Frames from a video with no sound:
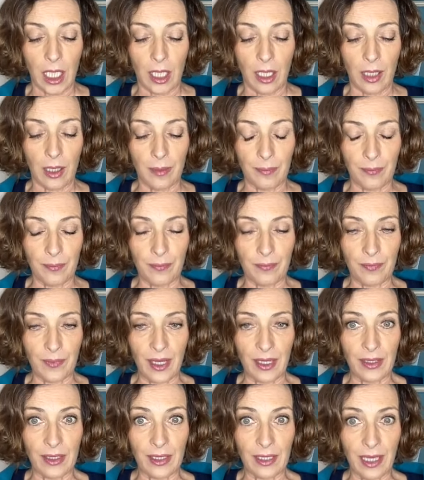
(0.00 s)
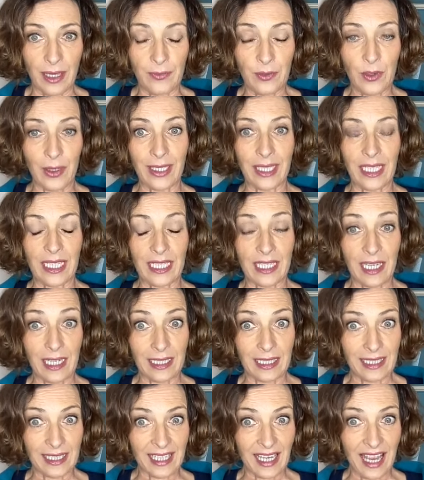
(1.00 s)
And the live training is
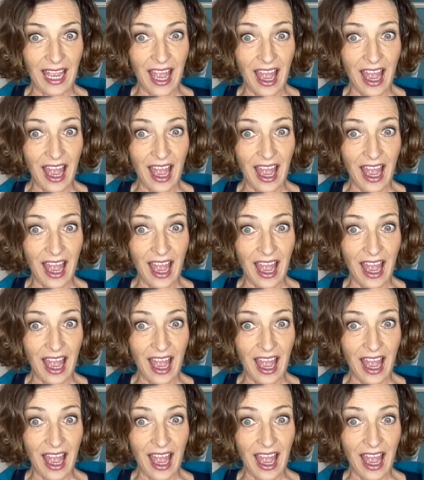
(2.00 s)
titled